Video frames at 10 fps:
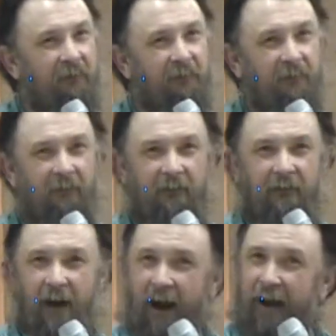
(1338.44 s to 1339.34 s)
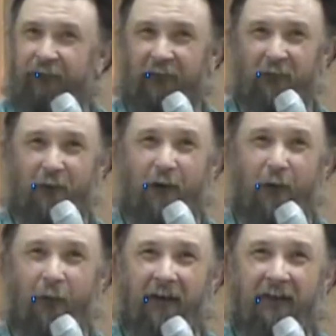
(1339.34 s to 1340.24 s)
I asked it the
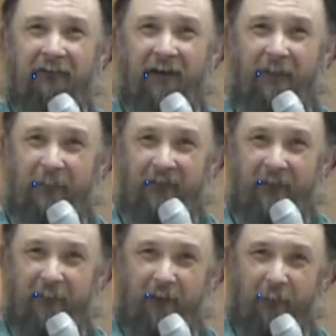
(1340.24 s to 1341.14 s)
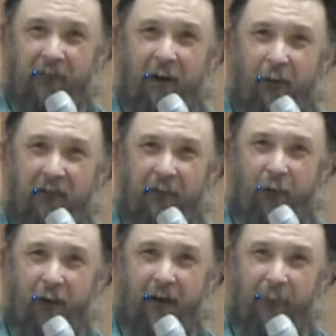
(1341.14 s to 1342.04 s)
wrong way. I said, "How many of you ever caught any
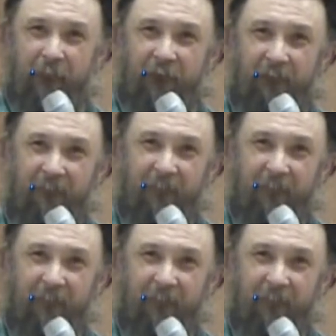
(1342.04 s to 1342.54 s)
crabs?"